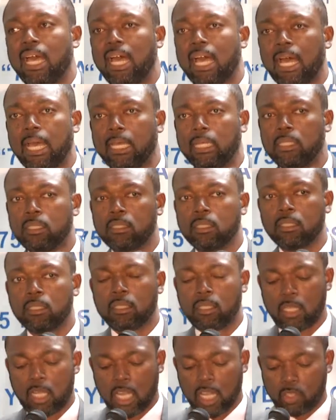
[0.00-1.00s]
and
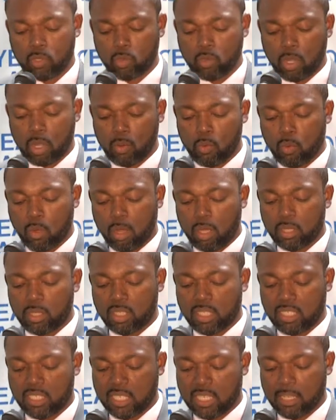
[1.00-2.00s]
I do not want
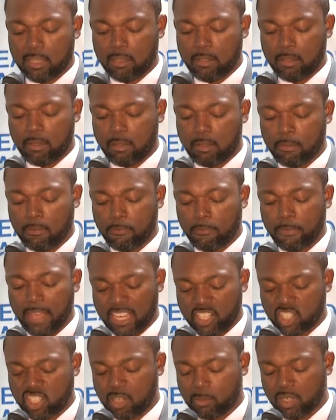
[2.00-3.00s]
to say
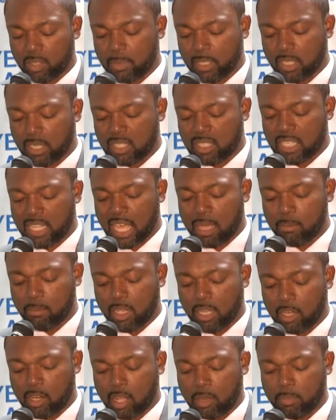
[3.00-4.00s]
fashionable, because that
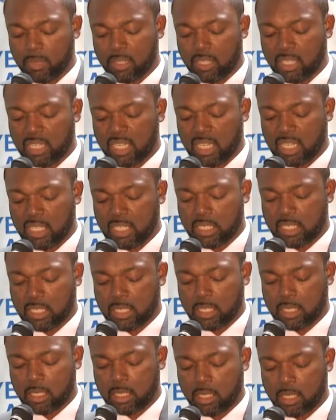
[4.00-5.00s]
may not be the
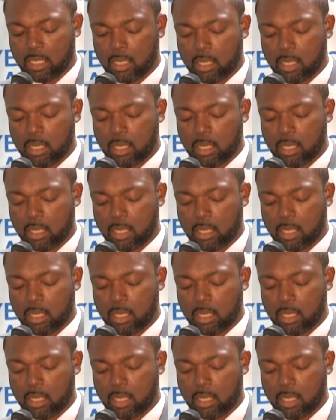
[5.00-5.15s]
case.